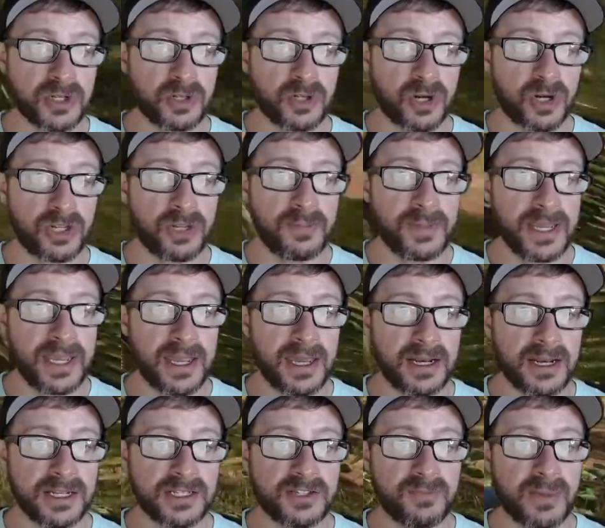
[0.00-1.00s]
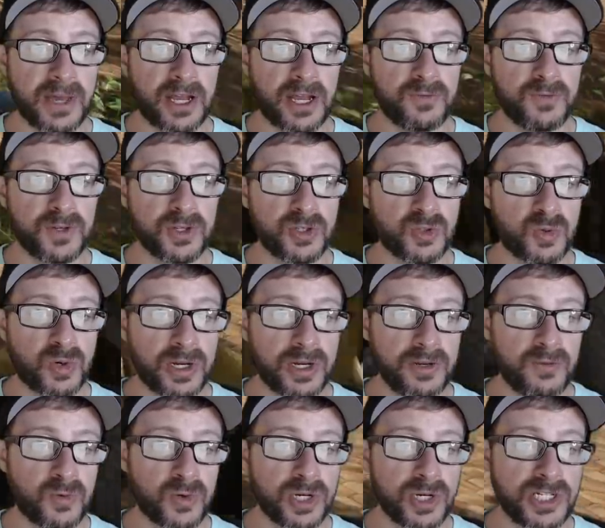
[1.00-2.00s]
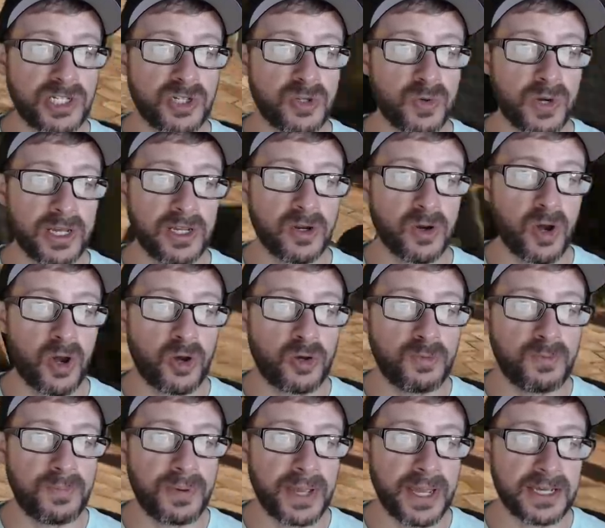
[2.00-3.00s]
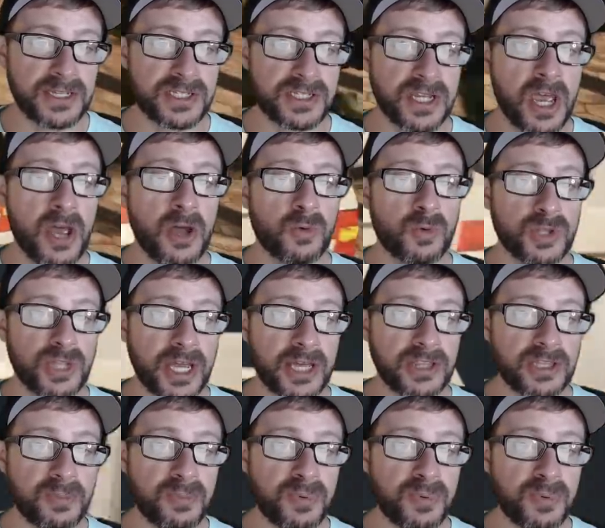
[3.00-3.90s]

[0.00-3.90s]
to learn the mechanics of Battlefield 2042 at your own pace without